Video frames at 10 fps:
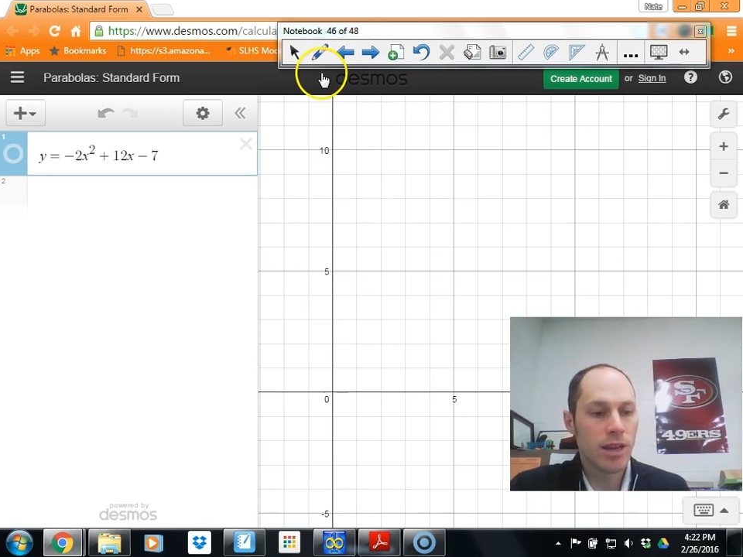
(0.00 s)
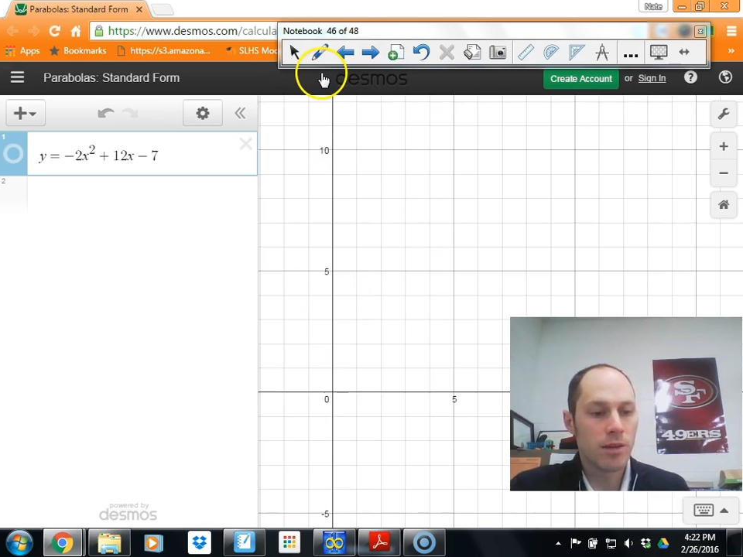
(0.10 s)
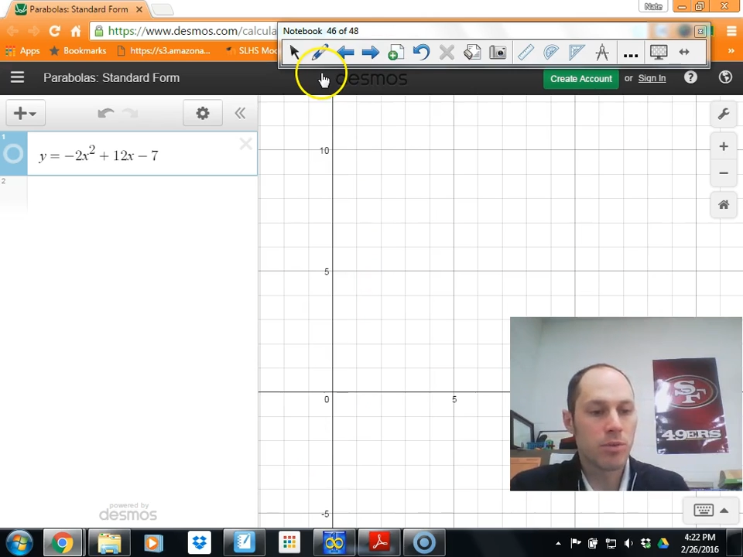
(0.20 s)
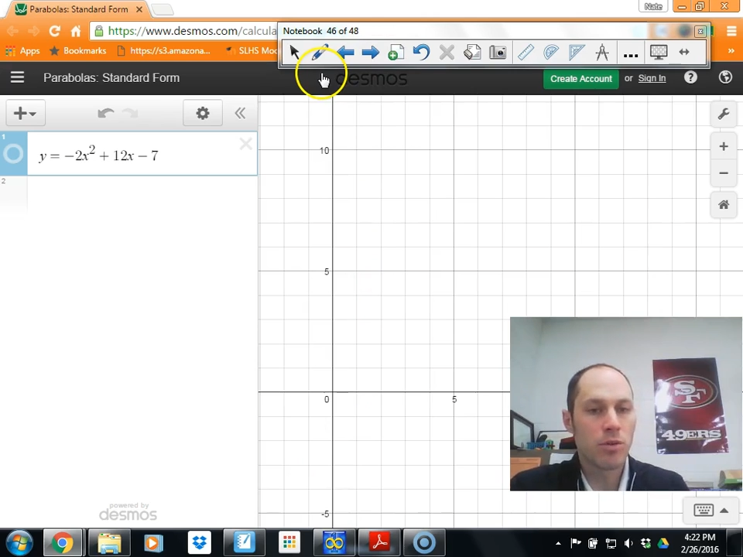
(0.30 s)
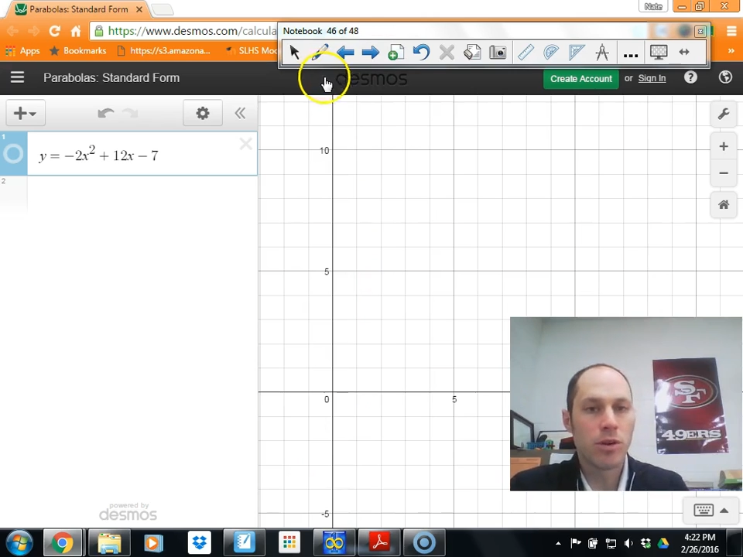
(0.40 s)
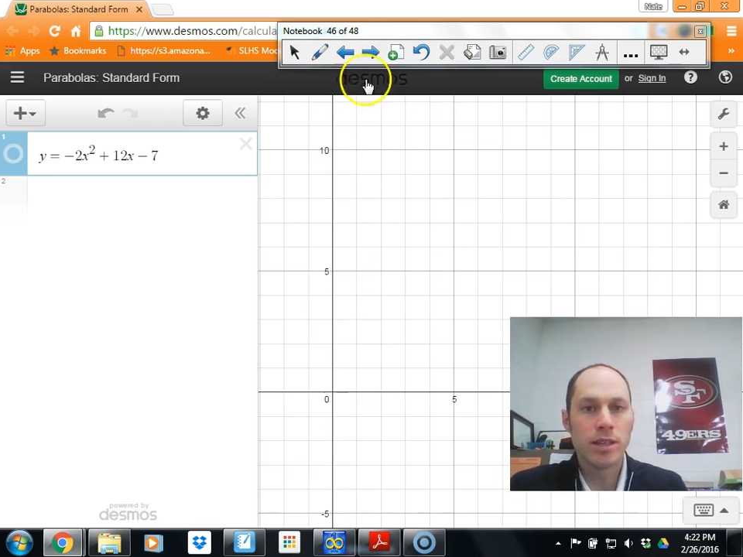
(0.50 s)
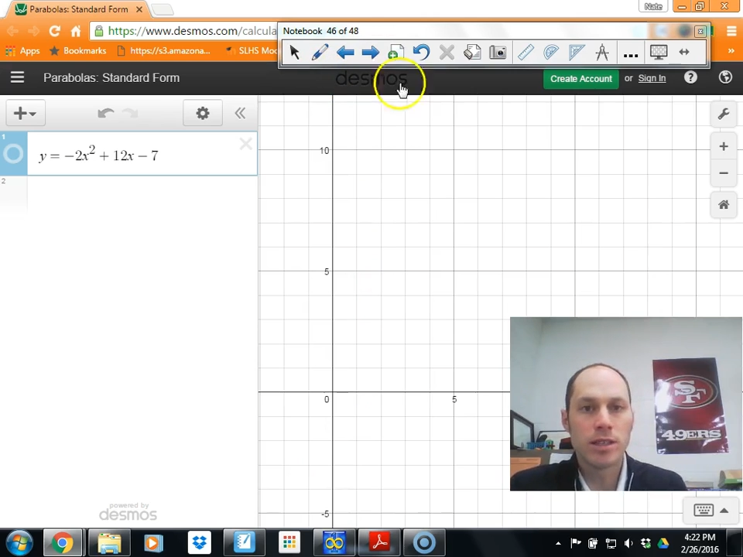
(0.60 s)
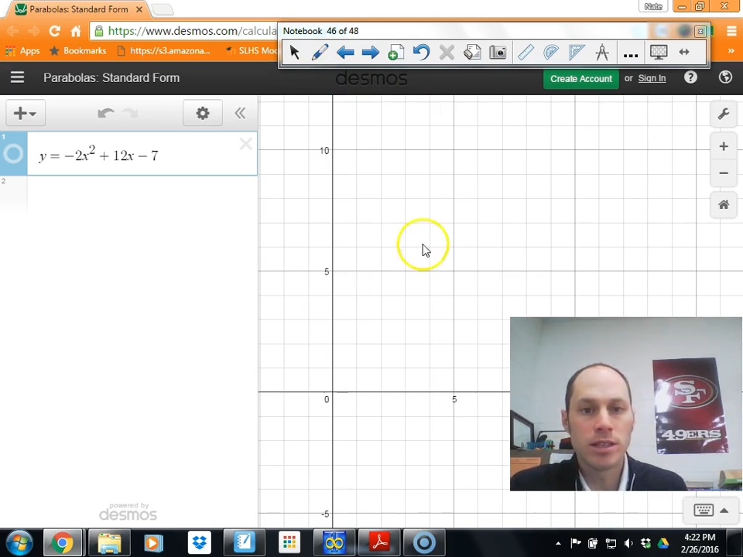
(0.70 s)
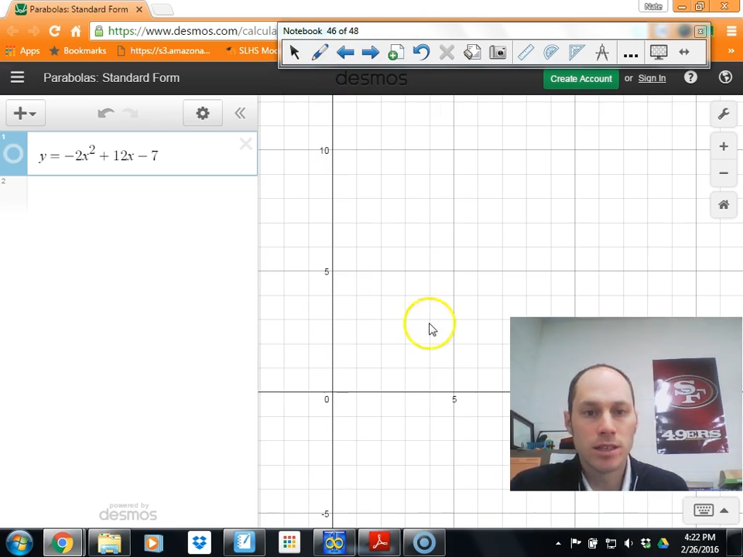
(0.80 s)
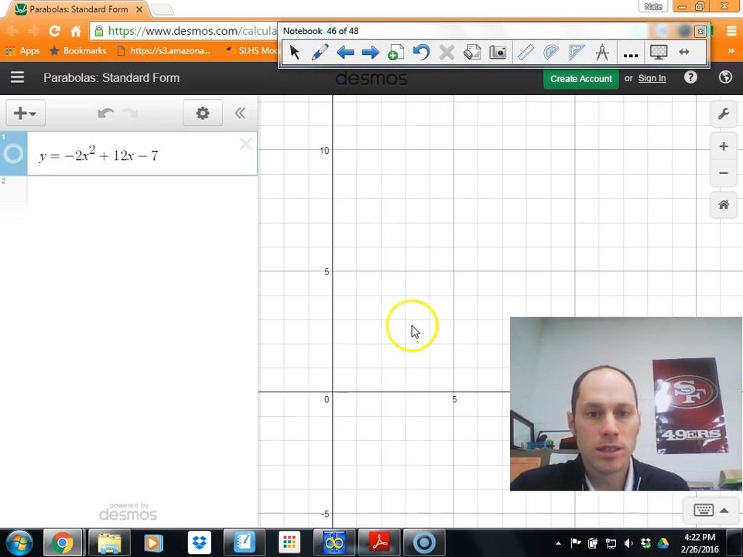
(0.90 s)
that
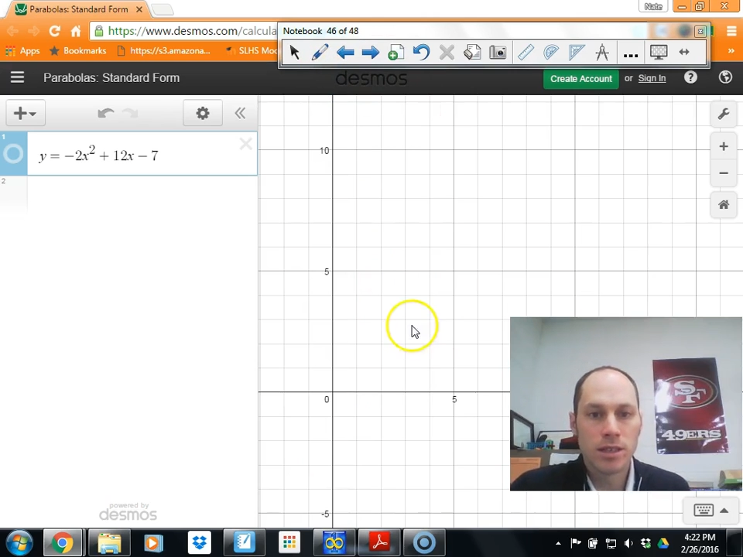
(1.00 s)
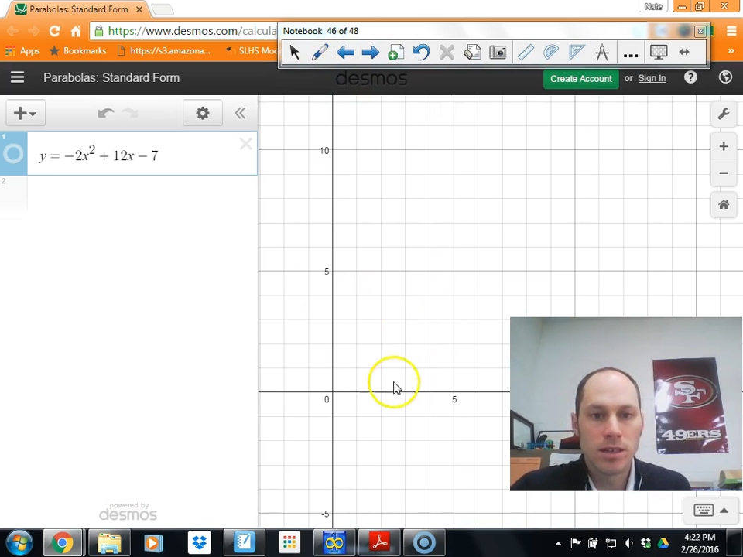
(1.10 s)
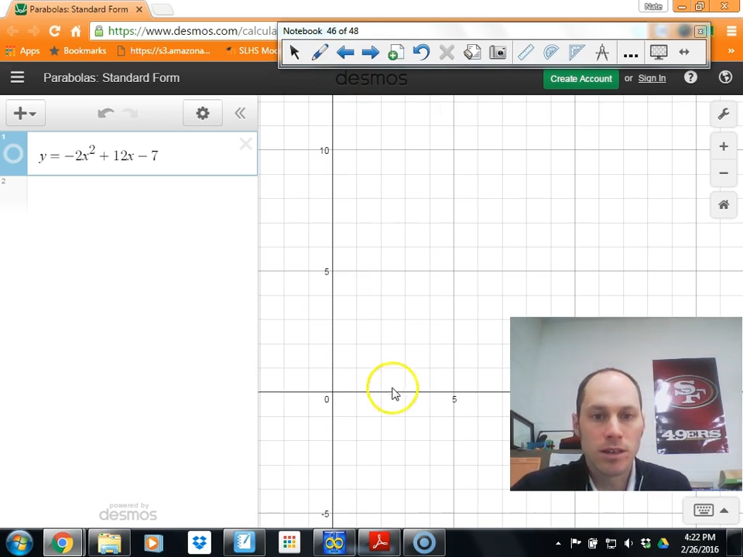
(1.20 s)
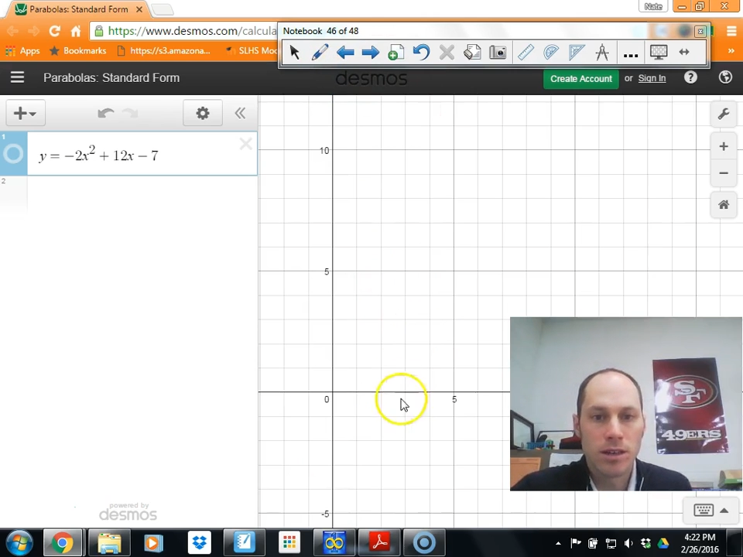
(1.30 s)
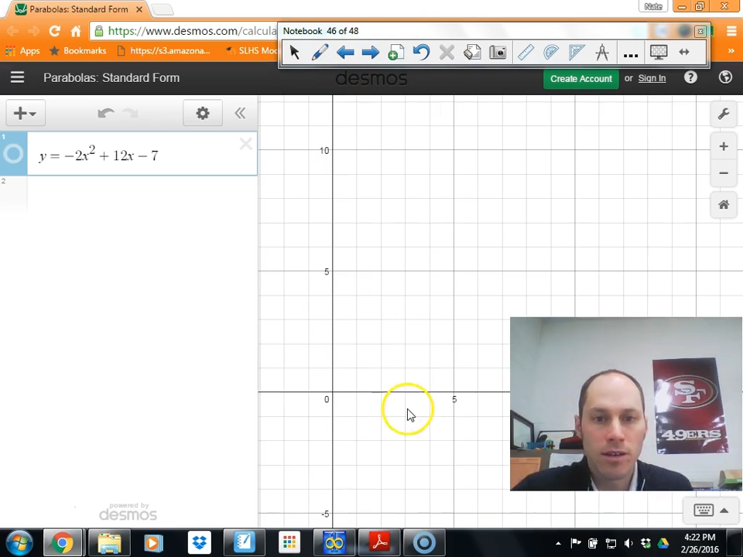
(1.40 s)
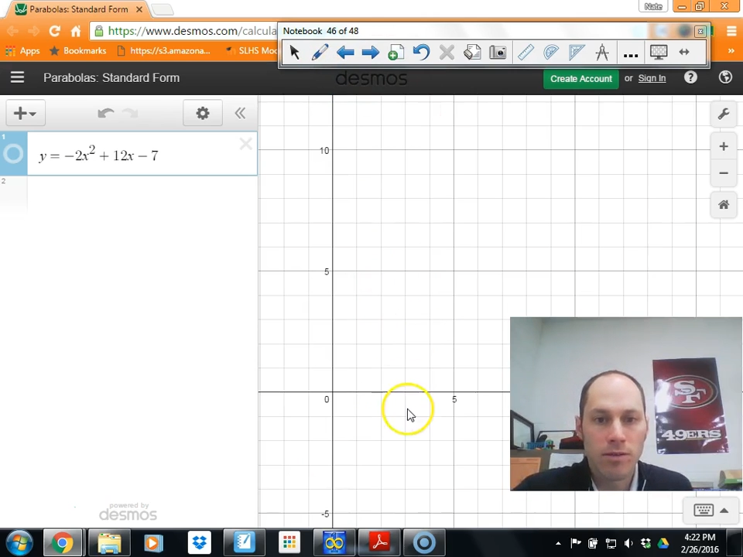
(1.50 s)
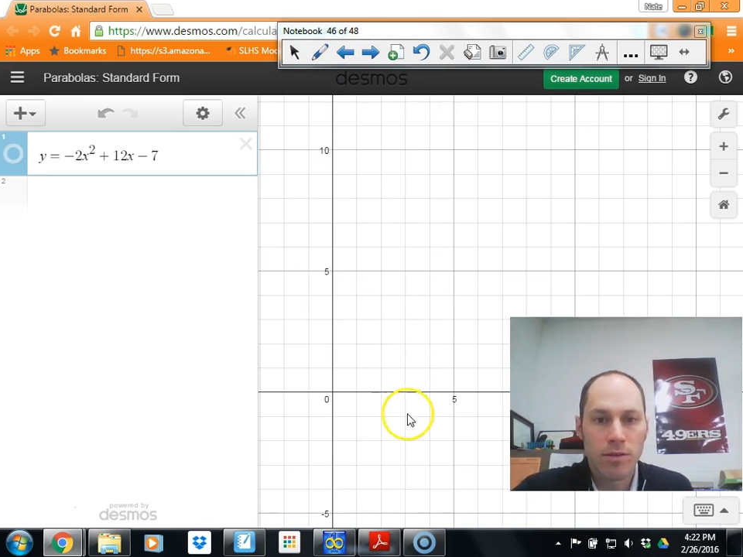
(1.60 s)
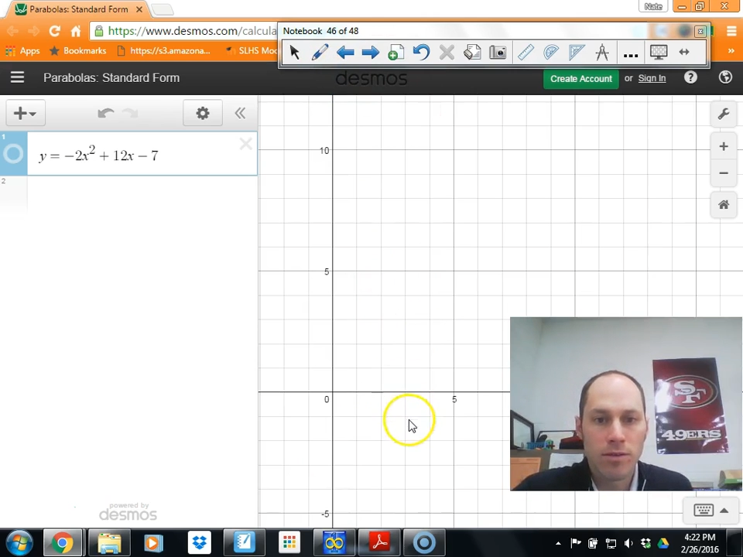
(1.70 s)
point, or that, and